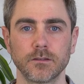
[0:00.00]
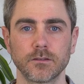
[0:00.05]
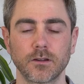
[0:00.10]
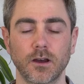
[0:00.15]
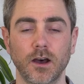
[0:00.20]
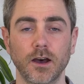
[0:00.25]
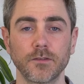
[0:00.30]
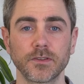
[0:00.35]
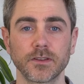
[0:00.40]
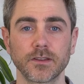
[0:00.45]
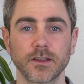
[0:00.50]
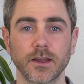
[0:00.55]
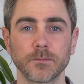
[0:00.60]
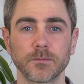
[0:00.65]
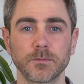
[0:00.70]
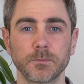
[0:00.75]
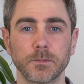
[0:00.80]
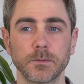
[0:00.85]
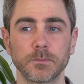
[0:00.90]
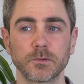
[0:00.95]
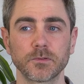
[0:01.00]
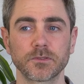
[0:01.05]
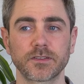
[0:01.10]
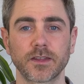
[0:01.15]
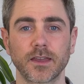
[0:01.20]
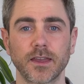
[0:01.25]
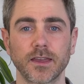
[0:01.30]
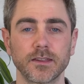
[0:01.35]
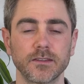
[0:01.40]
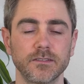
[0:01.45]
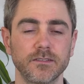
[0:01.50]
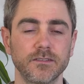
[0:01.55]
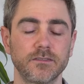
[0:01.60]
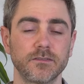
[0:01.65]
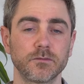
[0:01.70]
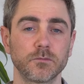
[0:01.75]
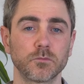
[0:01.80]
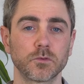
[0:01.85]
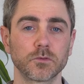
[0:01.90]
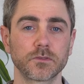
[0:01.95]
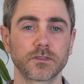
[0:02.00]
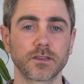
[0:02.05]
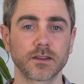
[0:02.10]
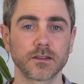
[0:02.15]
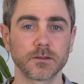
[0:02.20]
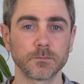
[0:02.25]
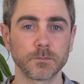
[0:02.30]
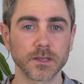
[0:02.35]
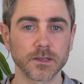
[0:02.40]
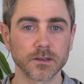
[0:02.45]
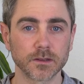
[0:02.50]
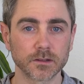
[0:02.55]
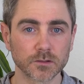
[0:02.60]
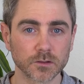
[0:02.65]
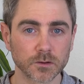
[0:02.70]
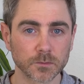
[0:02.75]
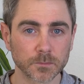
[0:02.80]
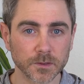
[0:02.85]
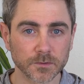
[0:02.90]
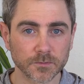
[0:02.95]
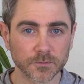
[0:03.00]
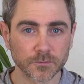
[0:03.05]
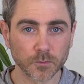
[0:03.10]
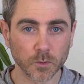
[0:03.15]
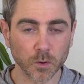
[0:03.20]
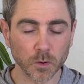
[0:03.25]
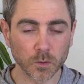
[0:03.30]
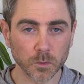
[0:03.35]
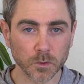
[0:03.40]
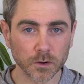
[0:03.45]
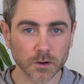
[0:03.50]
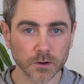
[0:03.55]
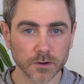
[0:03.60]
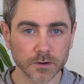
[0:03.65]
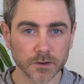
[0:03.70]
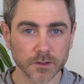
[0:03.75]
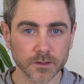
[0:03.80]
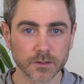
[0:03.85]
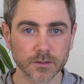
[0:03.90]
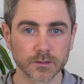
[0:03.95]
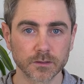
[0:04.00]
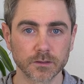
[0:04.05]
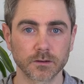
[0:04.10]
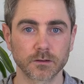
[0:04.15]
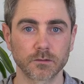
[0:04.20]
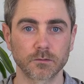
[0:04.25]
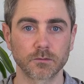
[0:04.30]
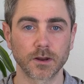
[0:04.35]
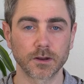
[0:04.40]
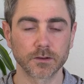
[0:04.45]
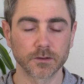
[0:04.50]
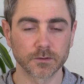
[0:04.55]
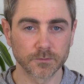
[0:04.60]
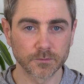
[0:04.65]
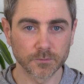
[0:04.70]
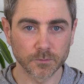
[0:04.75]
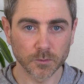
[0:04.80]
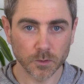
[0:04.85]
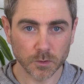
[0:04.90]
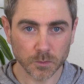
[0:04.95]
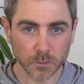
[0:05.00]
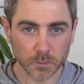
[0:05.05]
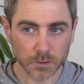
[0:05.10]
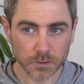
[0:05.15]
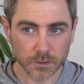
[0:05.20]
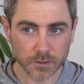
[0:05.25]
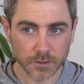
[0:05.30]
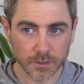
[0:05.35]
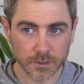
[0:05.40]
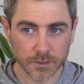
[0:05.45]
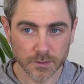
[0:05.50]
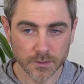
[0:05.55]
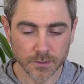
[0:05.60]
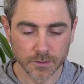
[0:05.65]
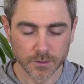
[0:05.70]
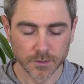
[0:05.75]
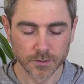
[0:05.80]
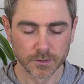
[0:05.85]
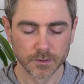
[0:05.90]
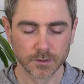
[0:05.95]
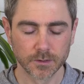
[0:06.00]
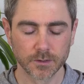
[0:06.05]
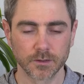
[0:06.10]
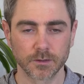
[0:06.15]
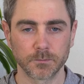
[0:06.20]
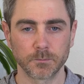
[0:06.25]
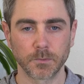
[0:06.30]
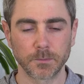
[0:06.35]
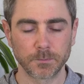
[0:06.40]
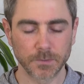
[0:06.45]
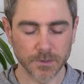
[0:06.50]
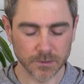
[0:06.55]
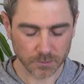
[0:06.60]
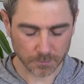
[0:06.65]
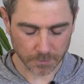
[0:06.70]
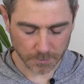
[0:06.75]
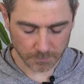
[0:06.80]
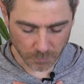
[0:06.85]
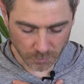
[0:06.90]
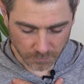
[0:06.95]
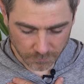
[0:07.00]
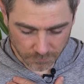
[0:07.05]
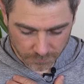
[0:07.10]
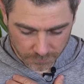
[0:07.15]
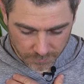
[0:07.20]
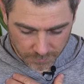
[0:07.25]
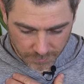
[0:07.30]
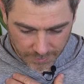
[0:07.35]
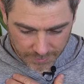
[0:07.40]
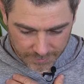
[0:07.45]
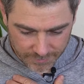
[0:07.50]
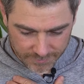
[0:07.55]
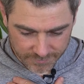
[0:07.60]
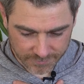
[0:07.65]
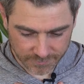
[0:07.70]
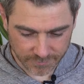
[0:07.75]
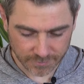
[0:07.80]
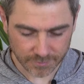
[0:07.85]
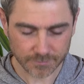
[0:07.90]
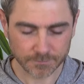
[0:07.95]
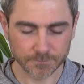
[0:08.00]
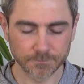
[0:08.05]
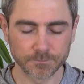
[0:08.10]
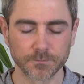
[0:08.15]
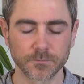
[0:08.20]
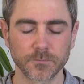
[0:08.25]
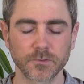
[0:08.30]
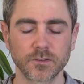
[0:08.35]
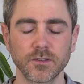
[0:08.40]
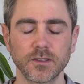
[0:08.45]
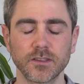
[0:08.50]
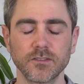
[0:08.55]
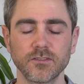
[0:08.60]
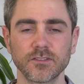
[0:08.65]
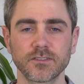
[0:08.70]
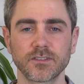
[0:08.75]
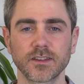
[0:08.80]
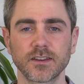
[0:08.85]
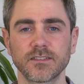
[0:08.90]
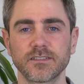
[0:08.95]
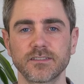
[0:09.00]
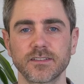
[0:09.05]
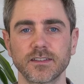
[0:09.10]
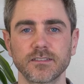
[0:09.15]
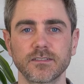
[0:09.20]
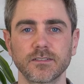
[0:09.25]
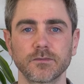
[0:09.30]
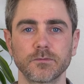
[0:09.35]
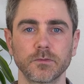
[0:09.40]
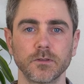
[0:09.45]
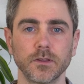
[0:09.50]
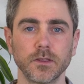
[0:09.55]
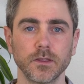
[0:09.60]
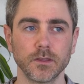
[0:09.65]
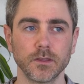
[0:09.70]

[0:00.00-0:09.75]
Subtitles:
Oftentimes people's heads will tend to be a little bit forward, rounded forward. It might be a little bit more flexed. So you can just get a sense of